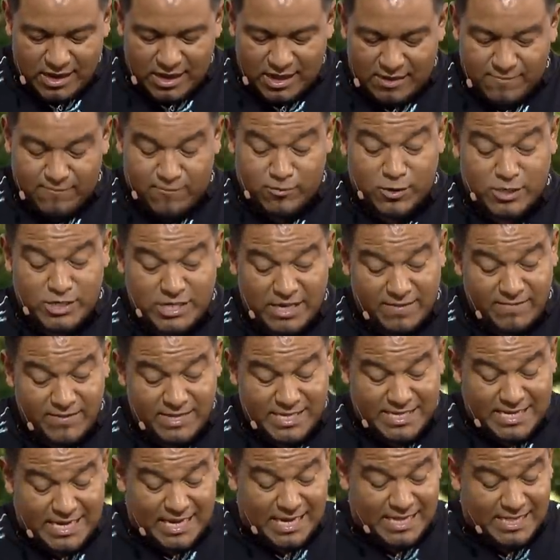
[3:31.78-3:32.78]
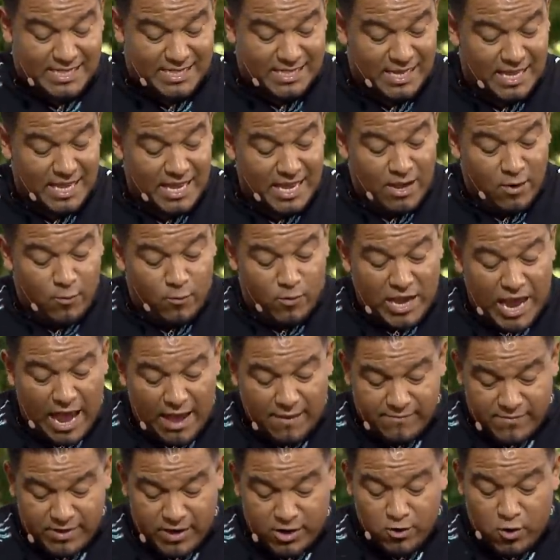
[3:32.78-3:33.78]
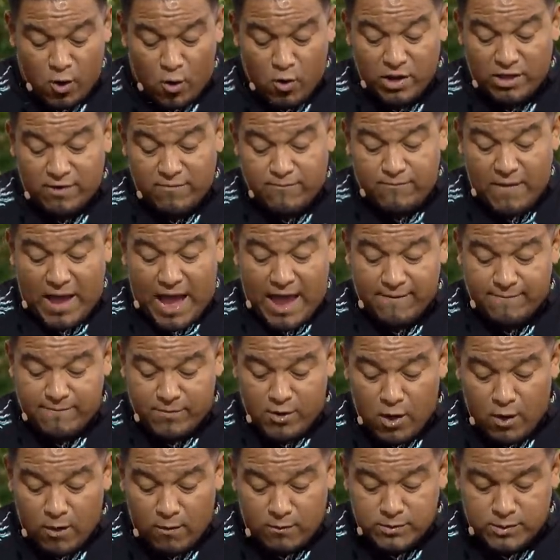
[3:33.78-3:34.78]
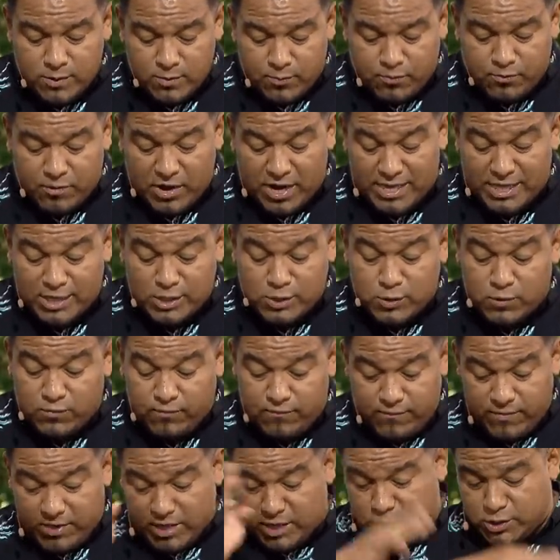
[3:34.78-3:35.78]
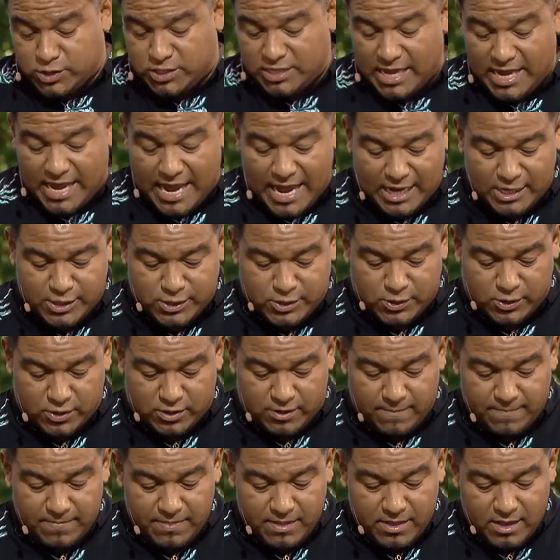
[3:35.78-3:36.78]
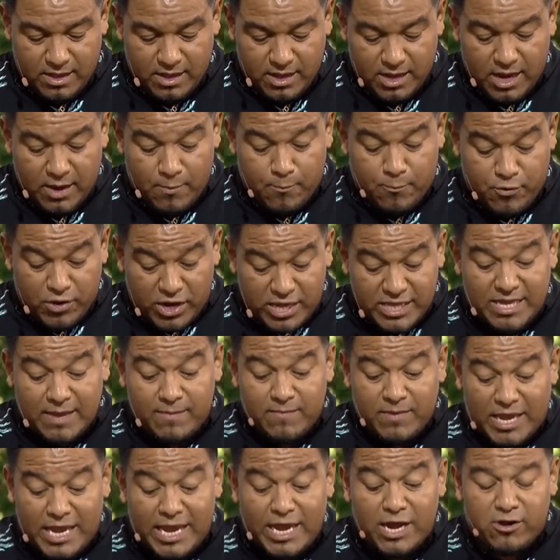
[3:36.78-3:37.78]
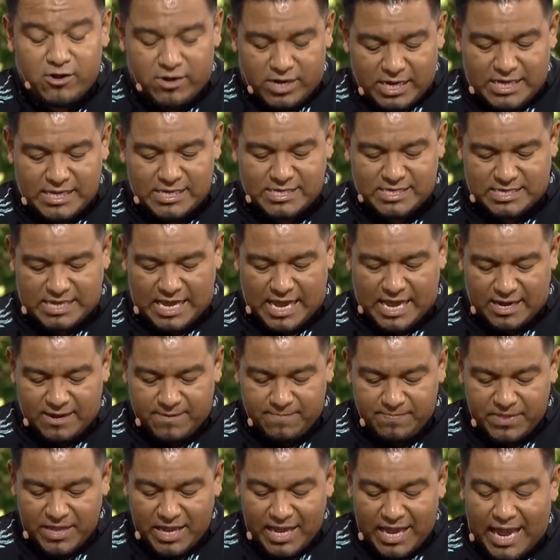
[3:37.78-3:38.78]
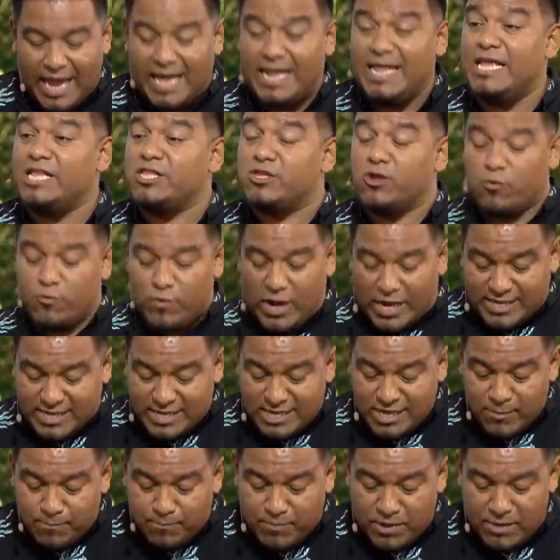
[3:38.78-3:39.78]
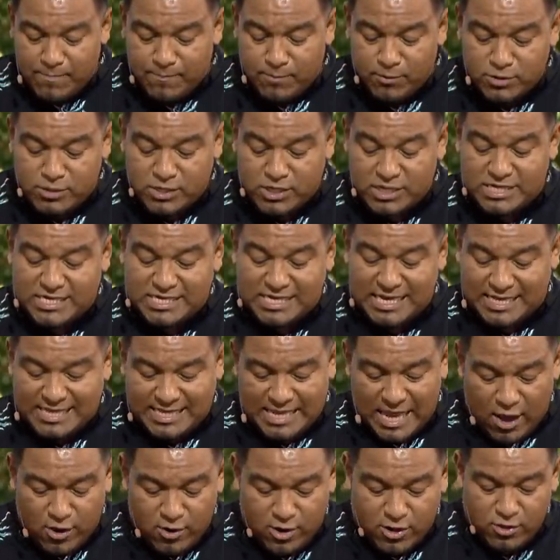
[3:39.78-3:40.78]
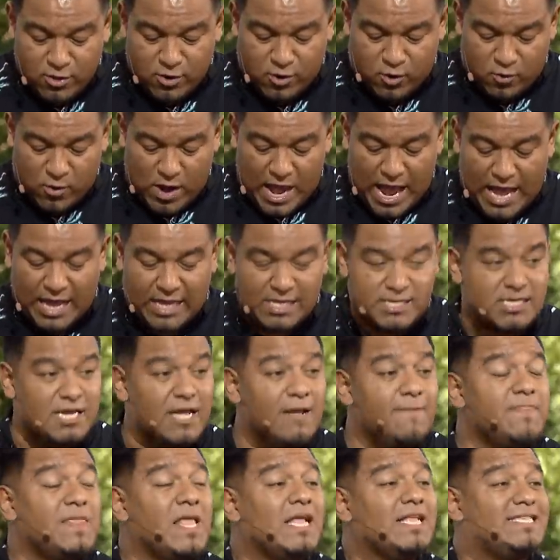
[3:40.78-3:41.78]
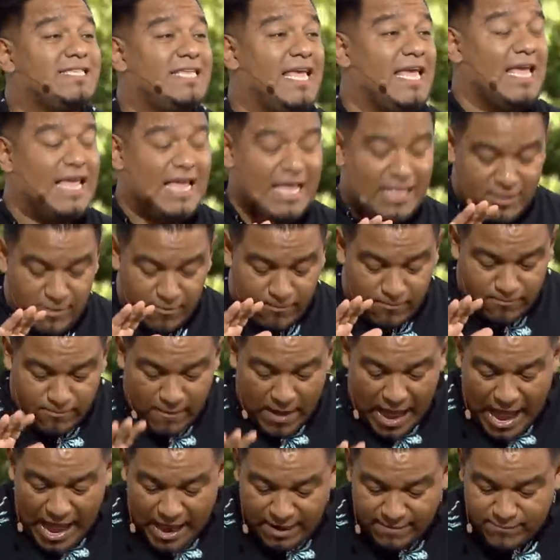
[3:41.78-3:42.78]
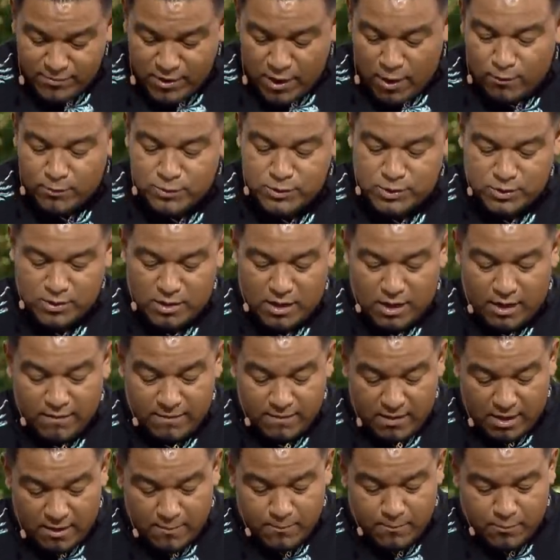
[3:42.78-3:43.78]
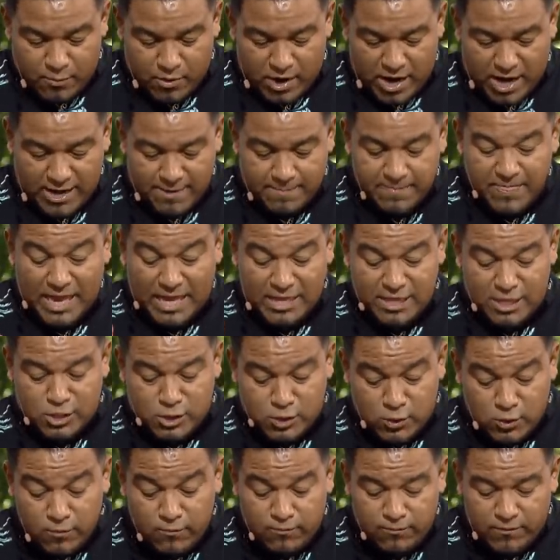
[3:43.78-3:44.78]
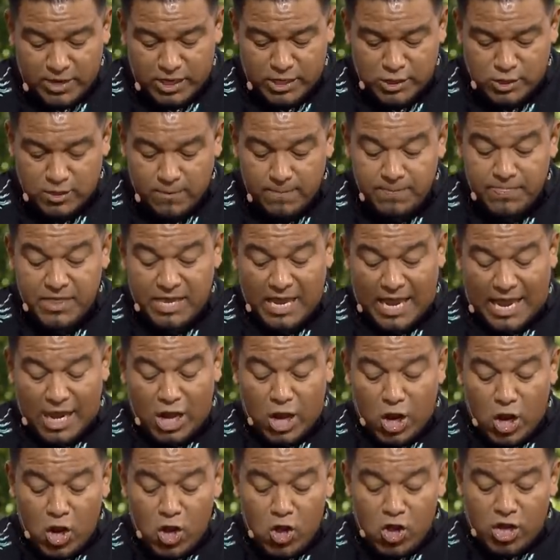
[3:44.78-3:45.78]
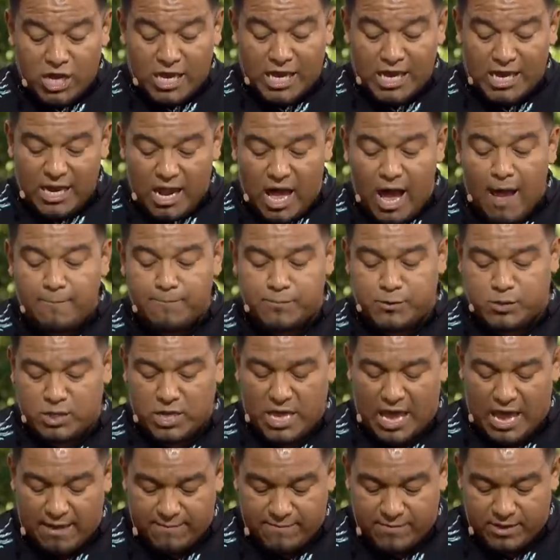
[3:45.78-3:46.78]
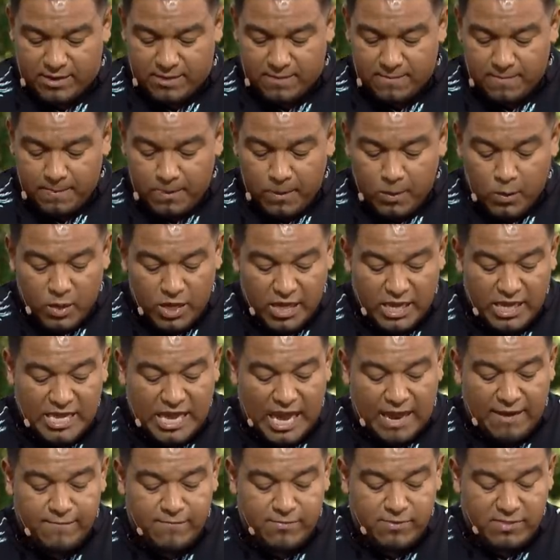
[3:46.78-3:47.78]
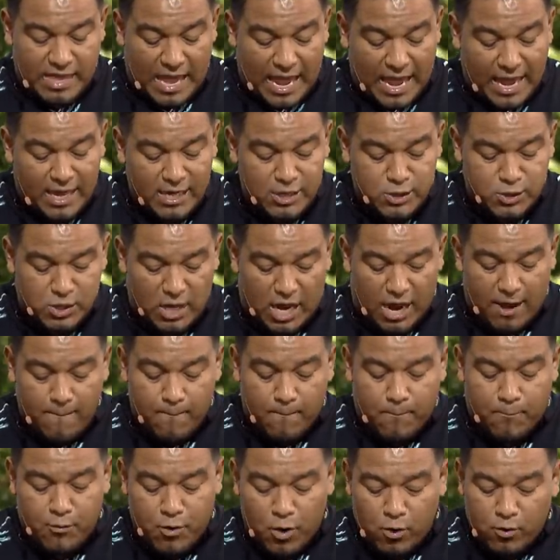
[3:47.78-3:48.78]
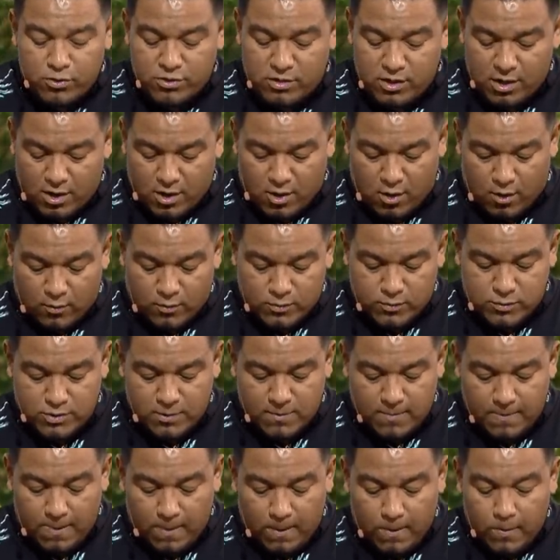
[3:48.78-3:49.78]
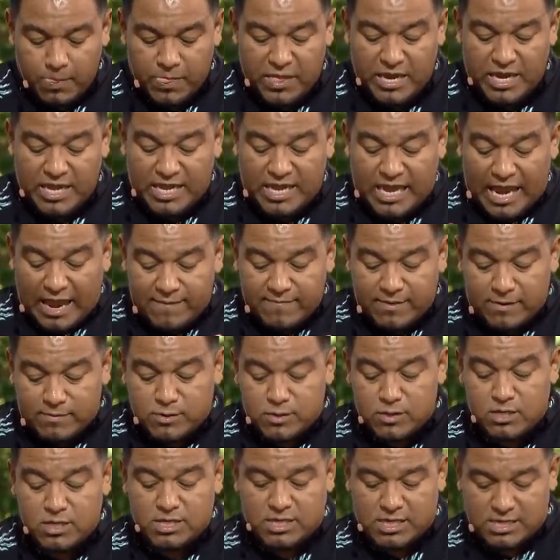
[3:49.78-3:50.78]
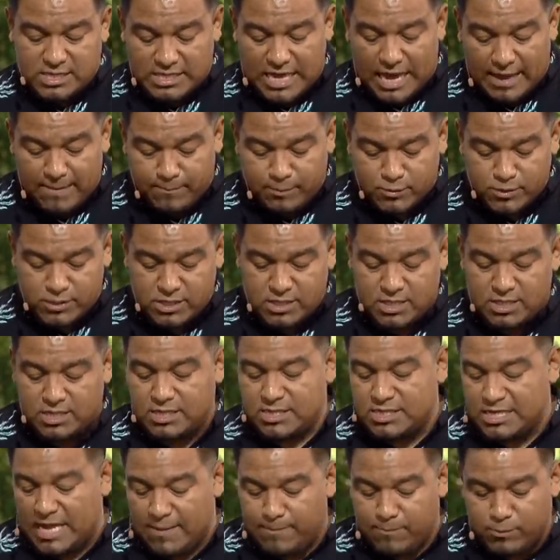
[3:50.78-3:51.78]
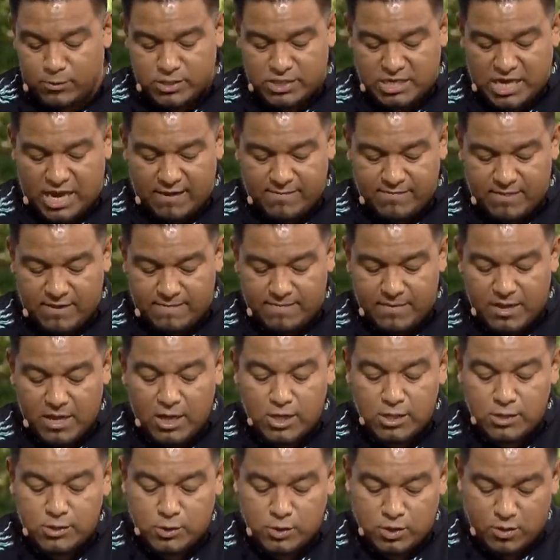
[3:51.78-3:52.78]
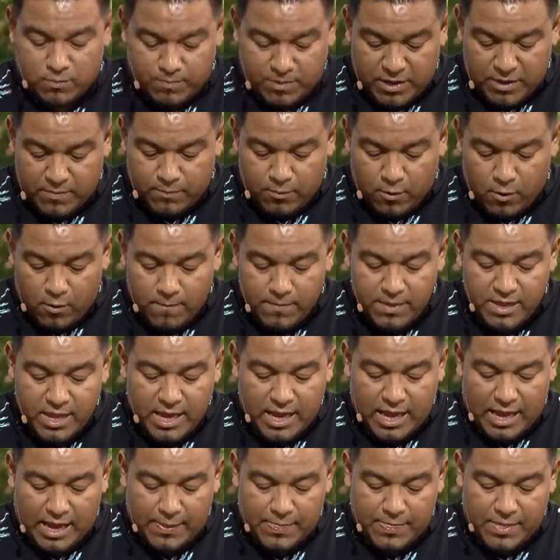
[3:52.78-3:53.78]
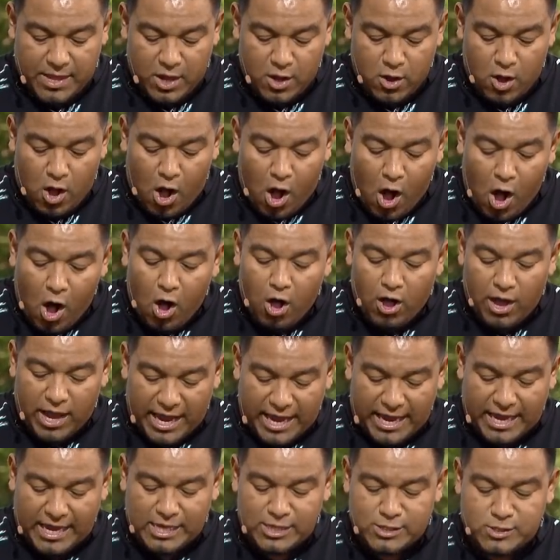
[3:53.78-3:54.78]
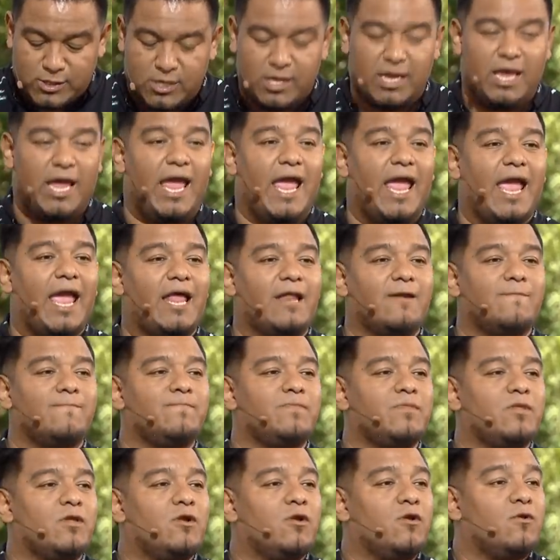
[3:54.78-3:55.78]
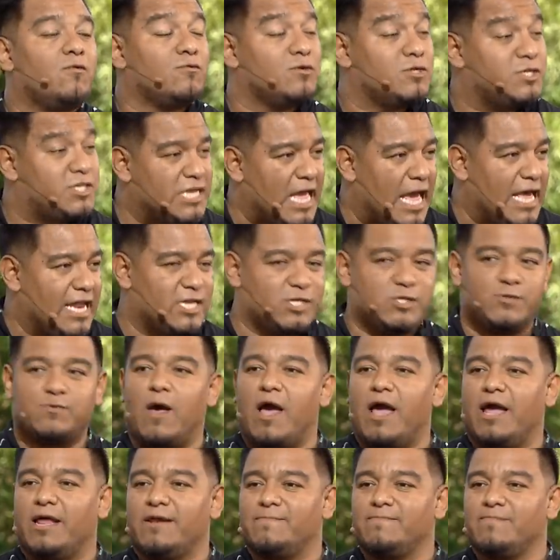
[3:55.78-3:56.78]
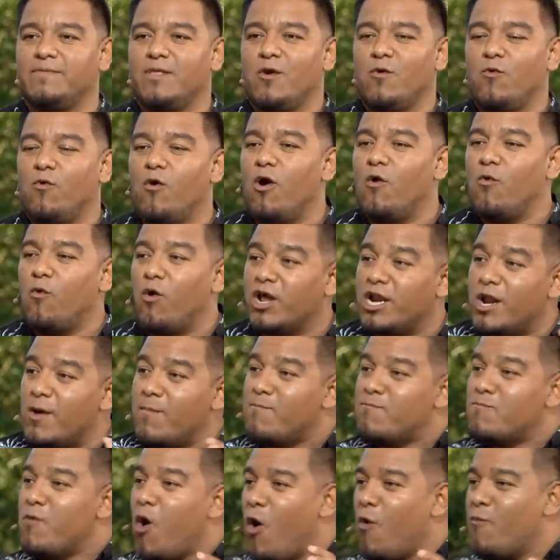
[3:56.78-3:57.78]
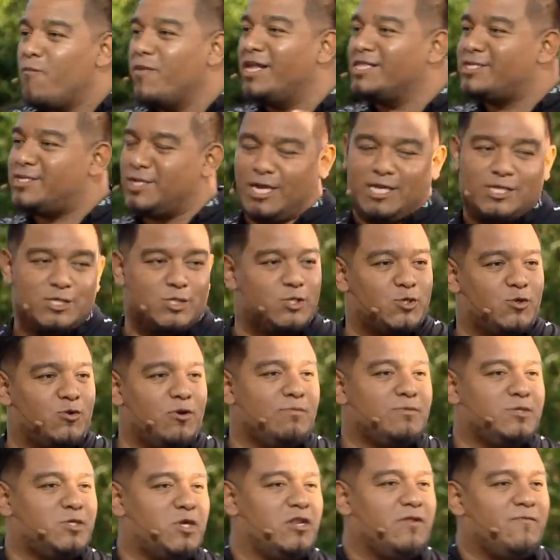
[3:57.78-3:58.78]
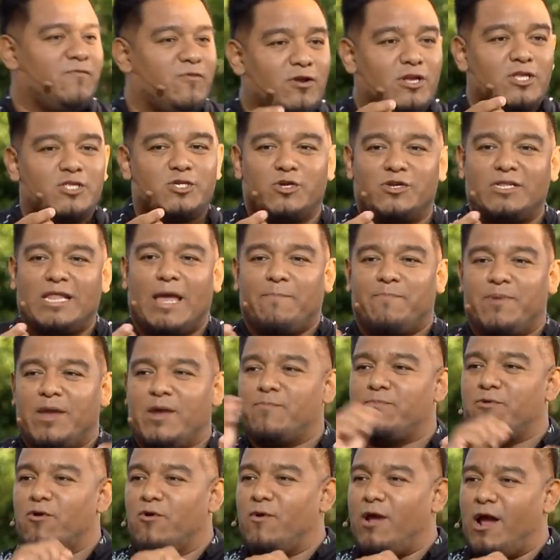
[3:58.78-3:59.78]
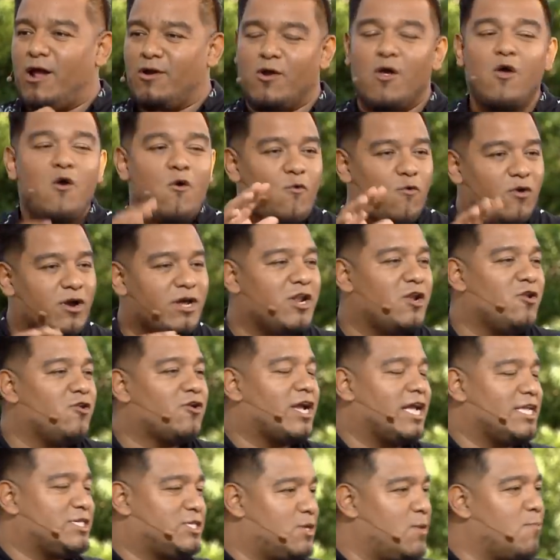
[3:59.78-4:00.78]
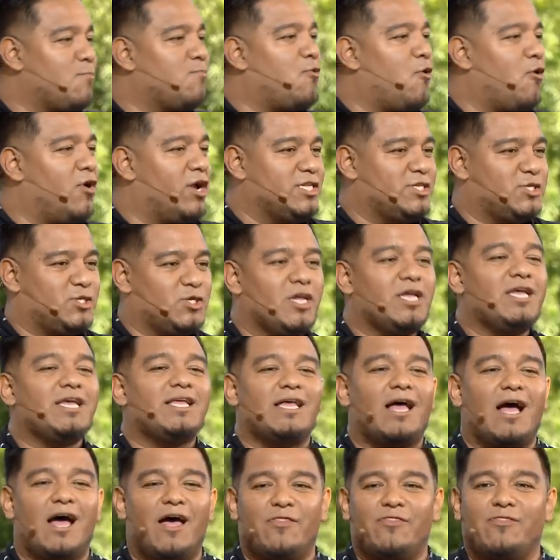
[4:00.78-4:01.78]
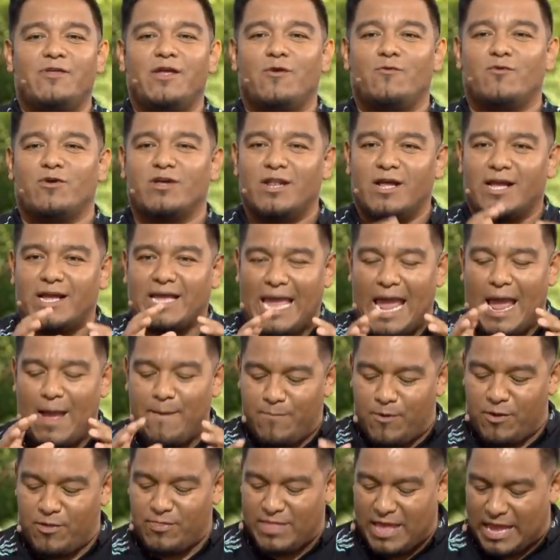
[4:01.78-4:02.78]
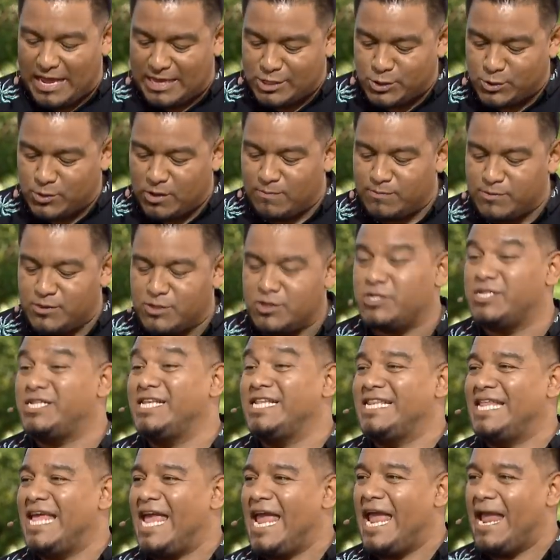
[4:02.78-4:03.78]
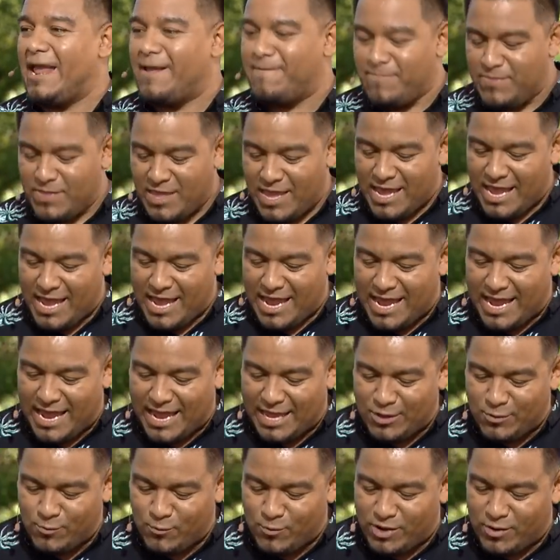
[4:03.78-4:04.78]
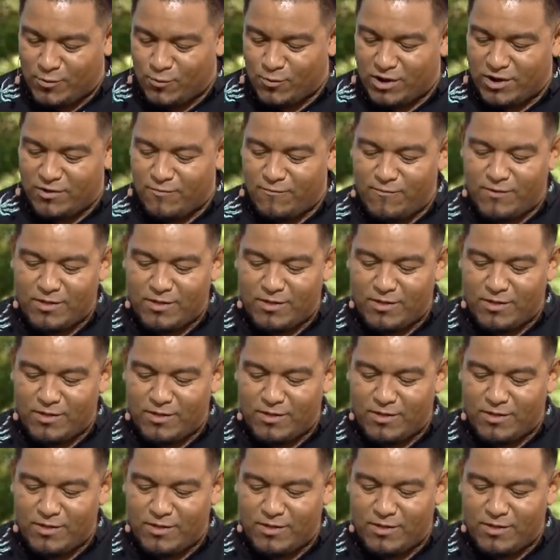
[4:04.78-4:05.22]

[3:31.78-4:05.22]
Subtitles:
Verse 17, "We have here only 5 loaves of bread and 2 fish, they answered. "Bring them here," he said. And he directed the people to sit down on the grass, taking the 5 loaves of bread and the 2 fish, and looking up to heaven, he gave thanks and broke the loaves. Then he gave them to the disciples, and the disciples gave them to the people, and they all ate and were satisfied. What a moment in scripture. And if you can turn that paper around, we're going to look at some points there. We're going to camp on that scripture today, and we're going to